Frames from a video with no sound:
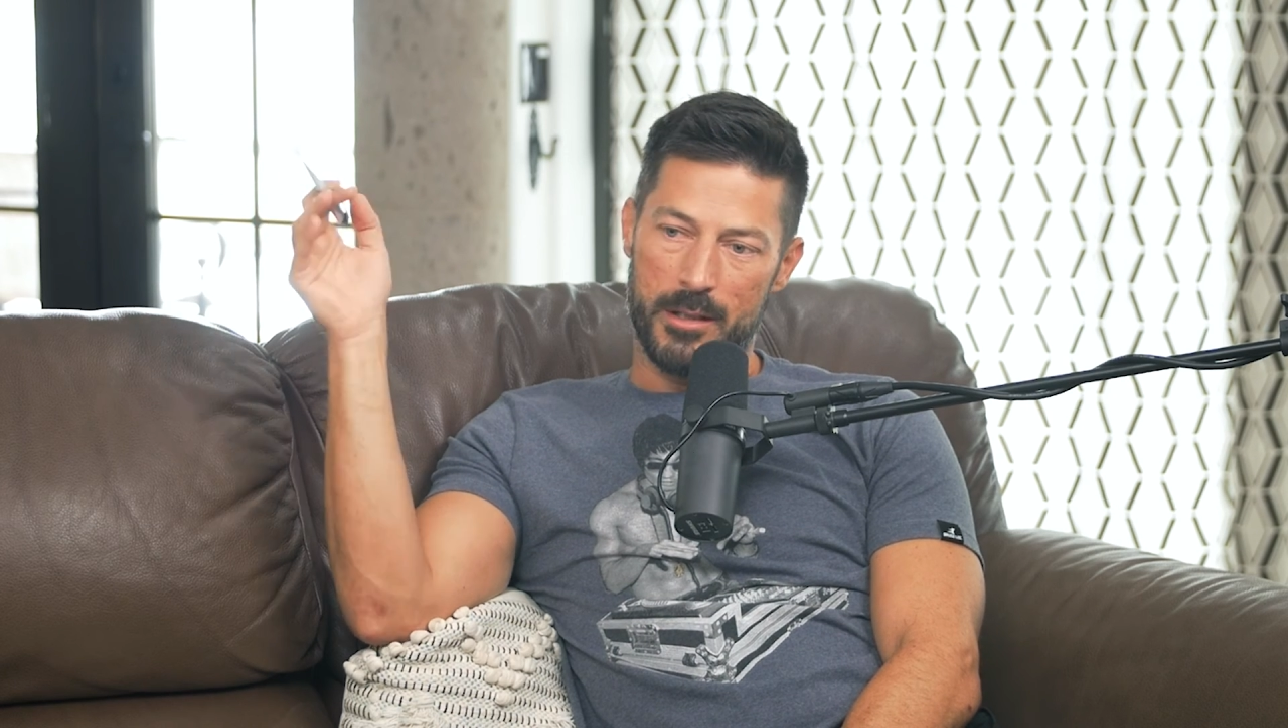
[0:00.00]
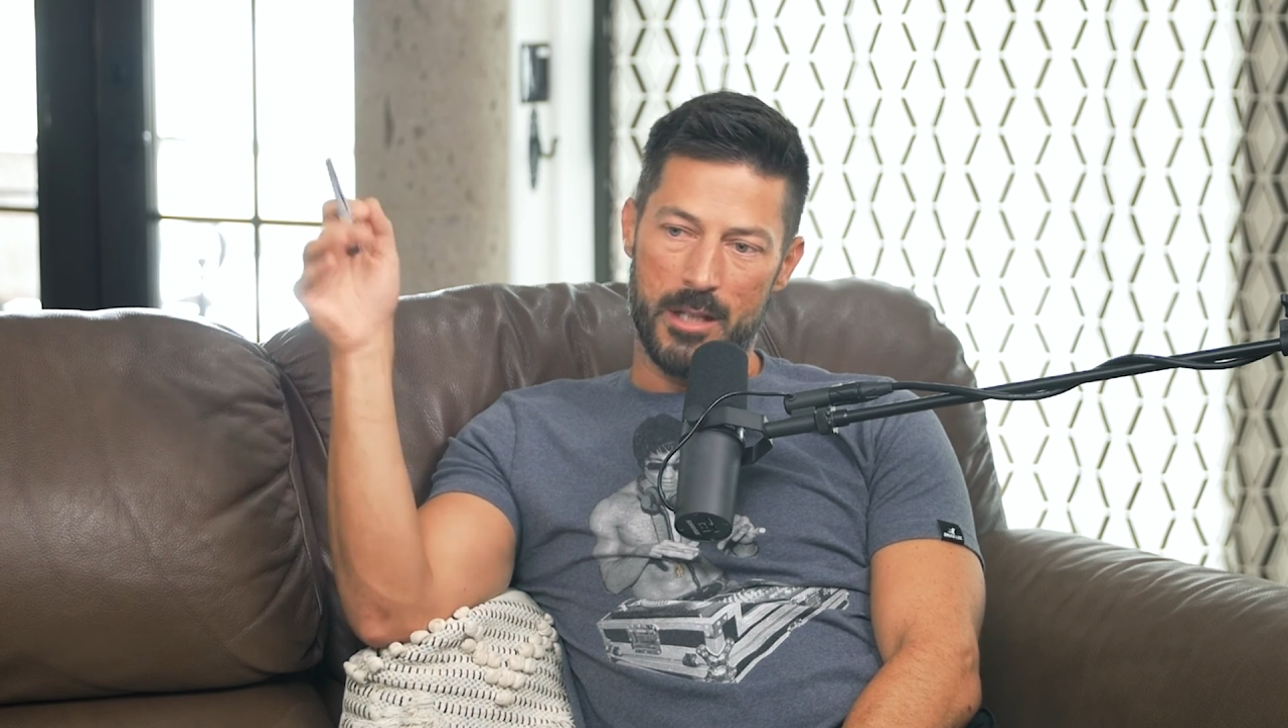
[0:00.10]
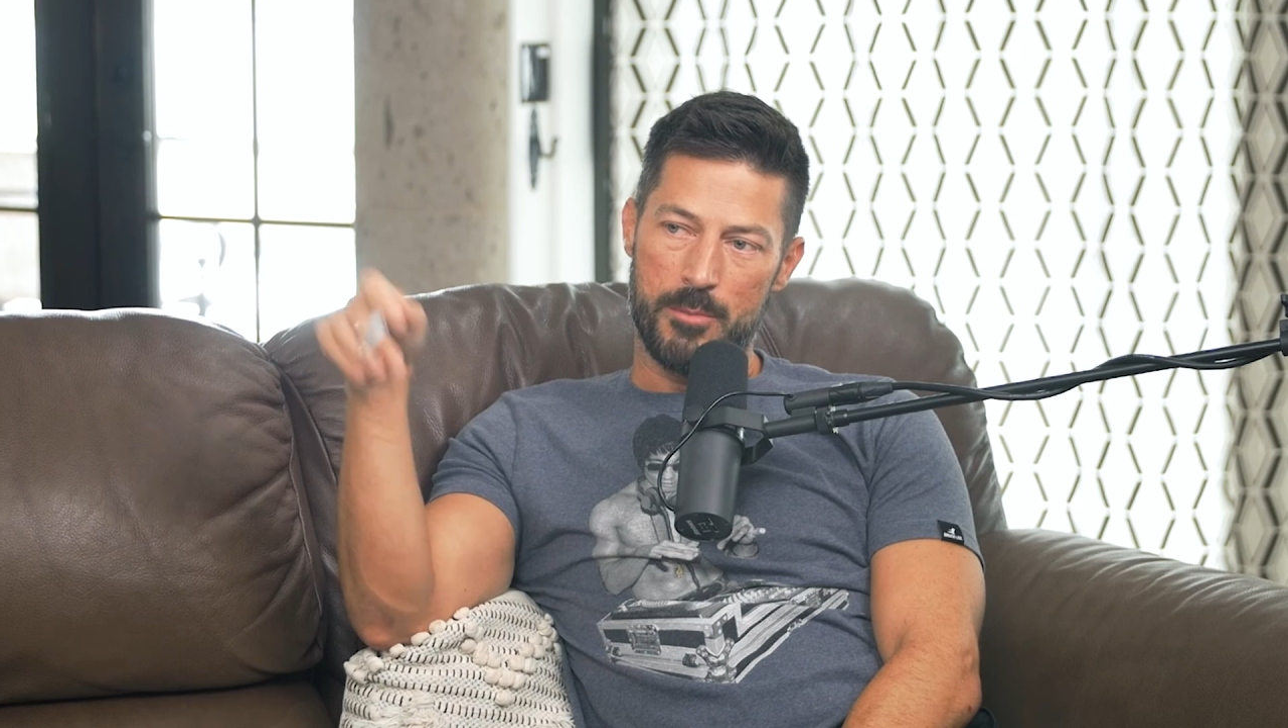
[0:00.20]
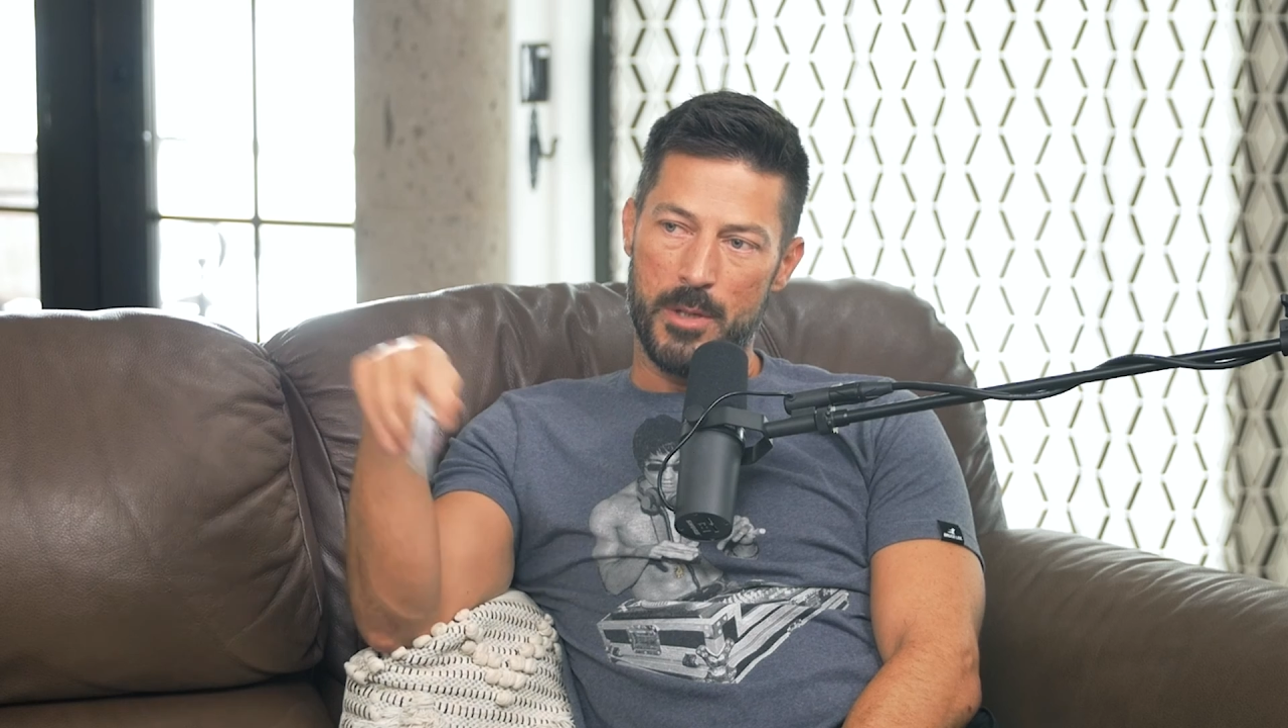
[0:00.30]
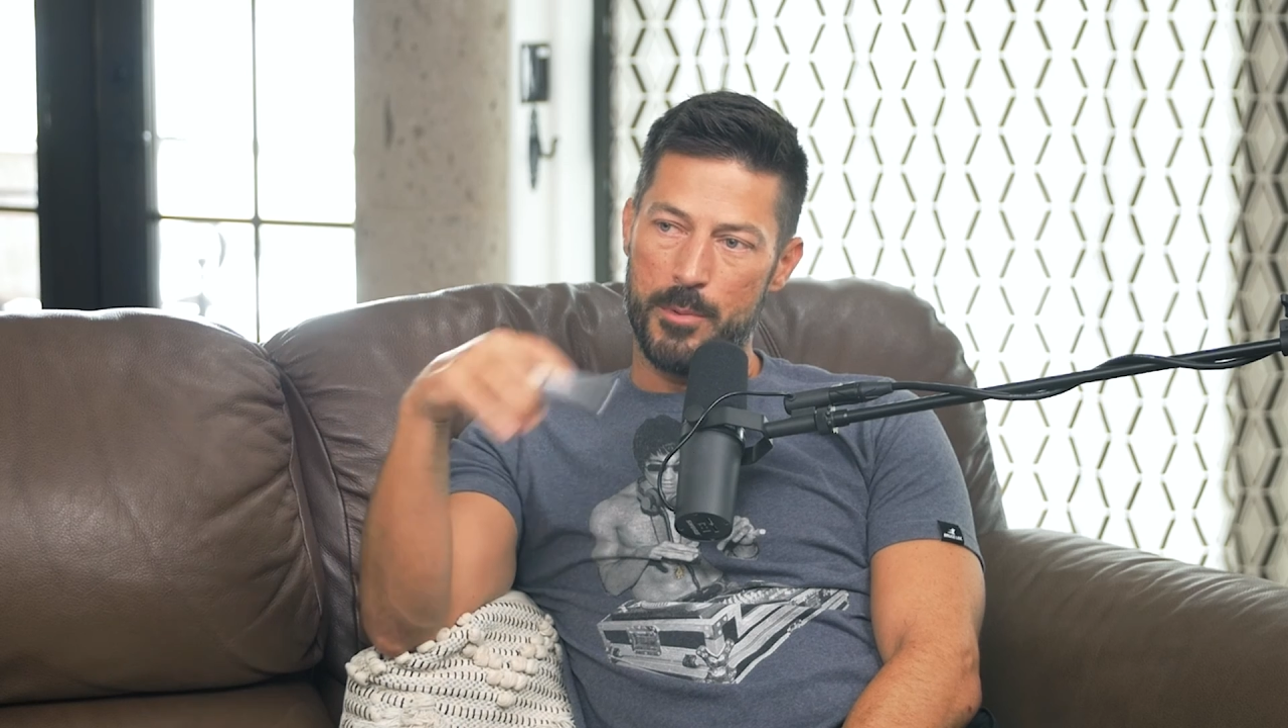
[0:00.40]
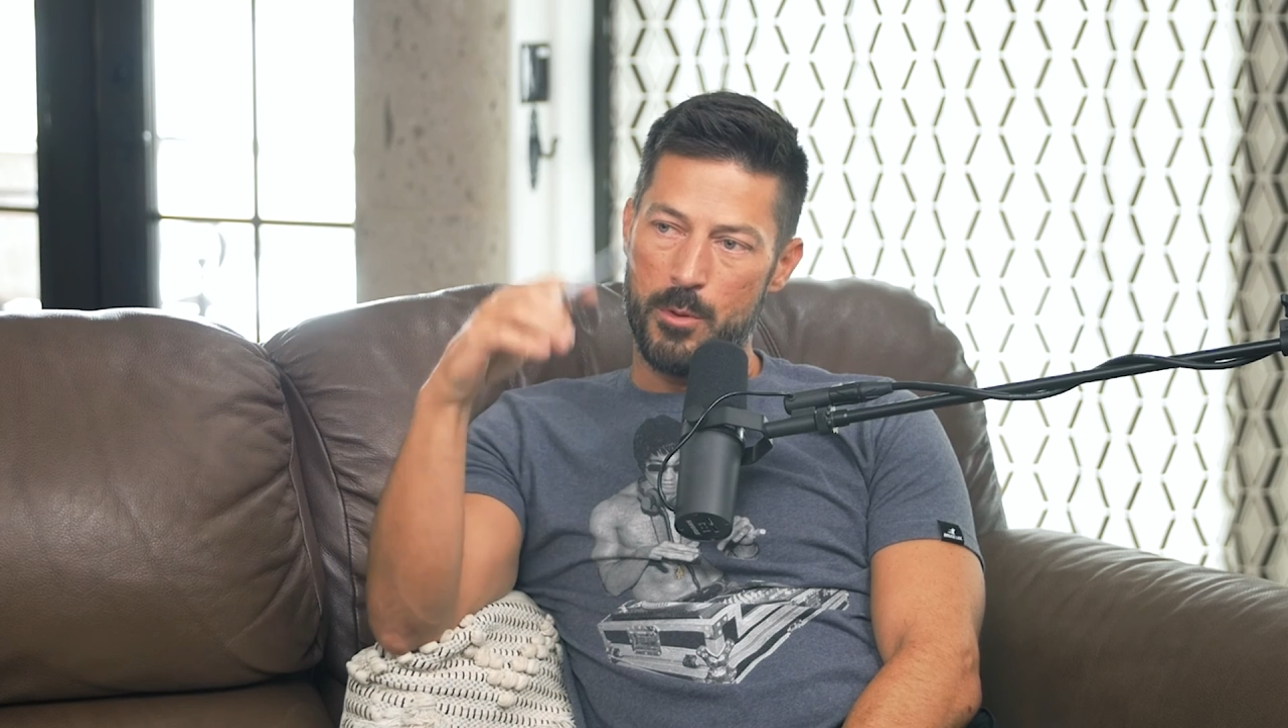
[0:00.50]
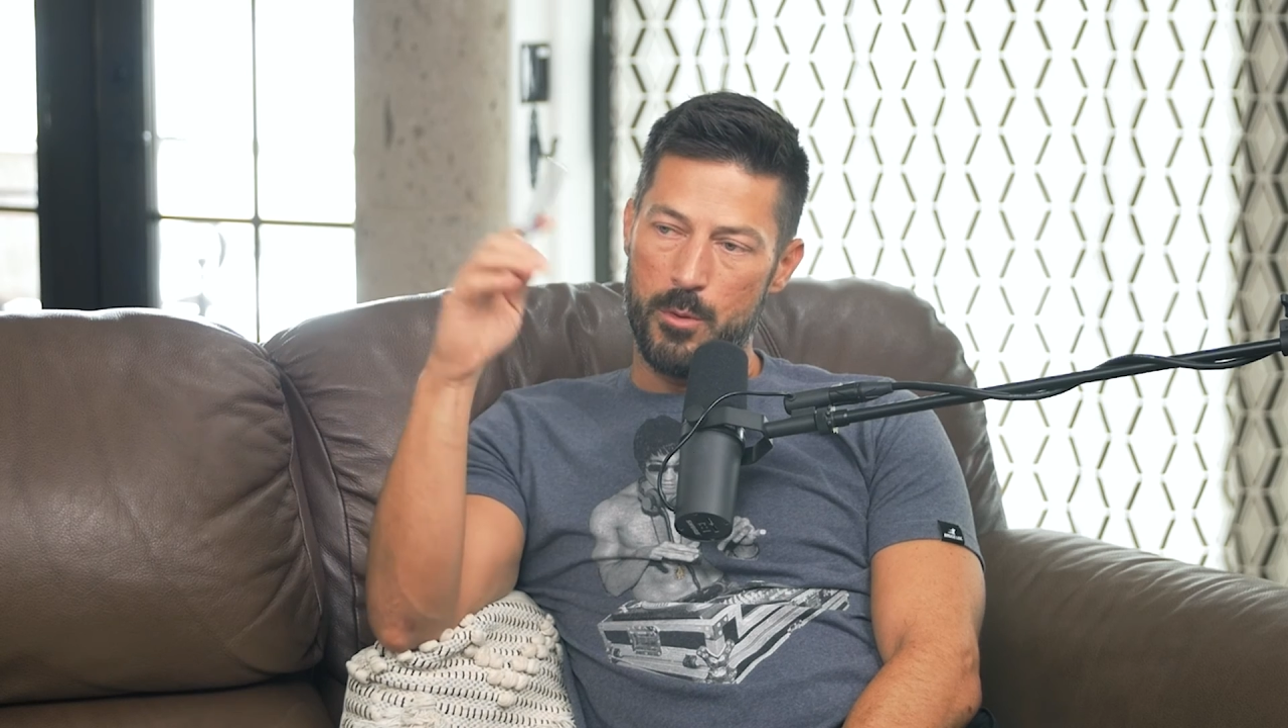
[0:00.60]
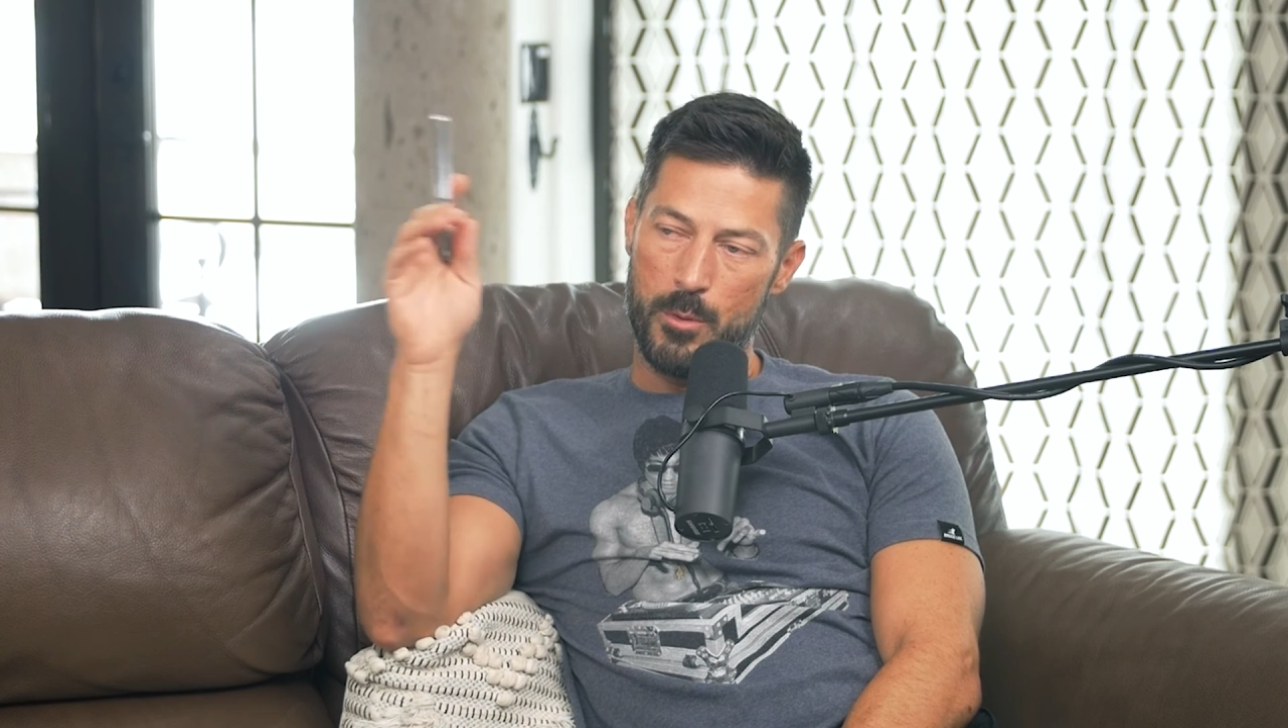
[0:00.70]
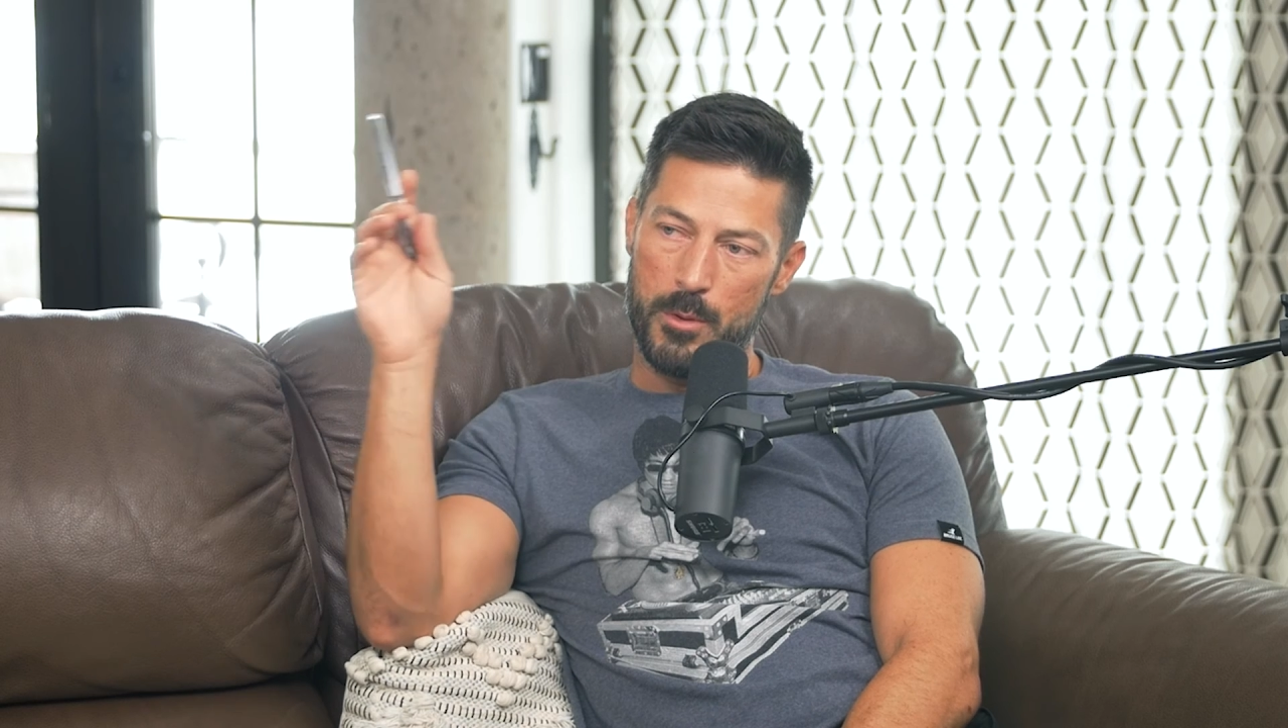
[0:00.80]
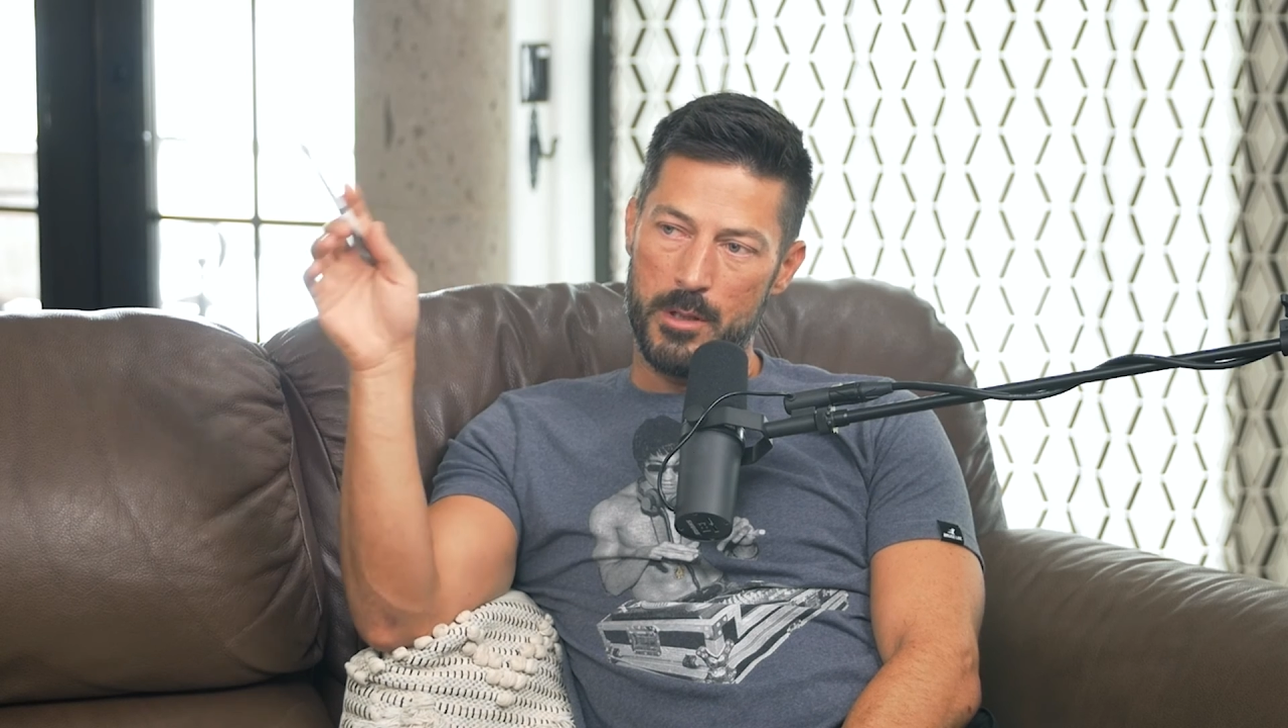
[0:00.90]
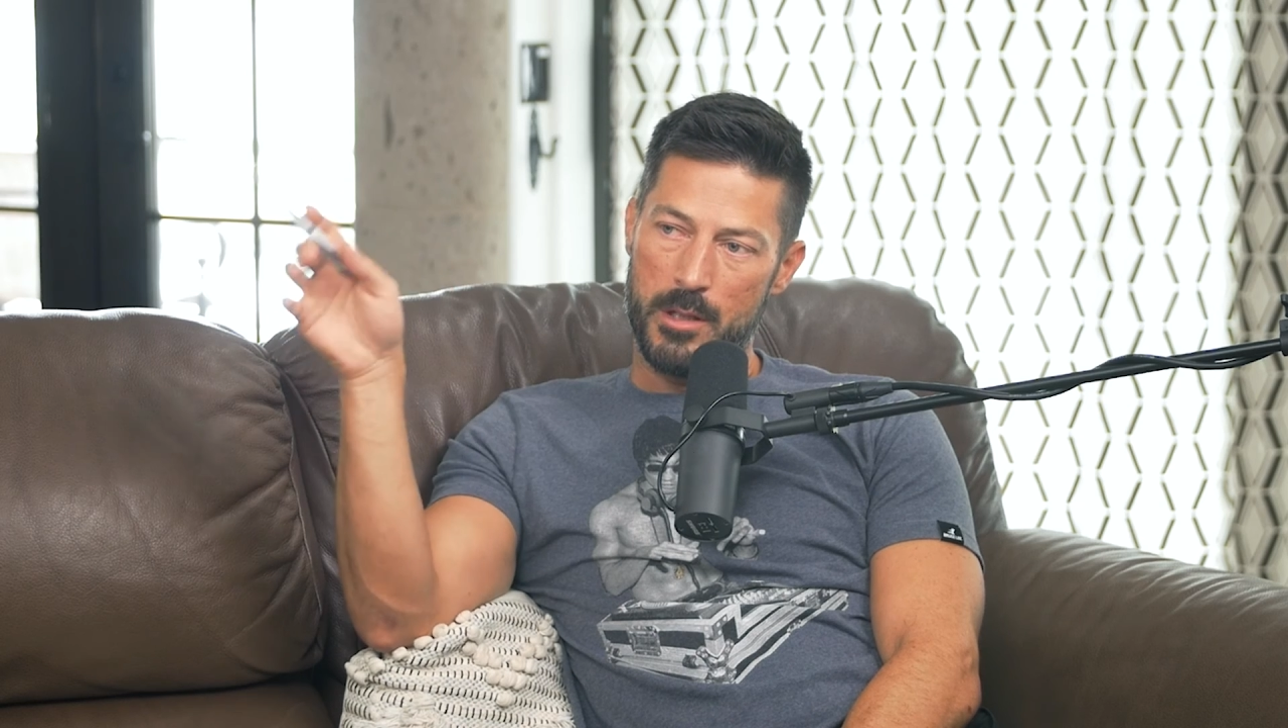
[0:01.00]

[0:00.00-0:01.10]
these people who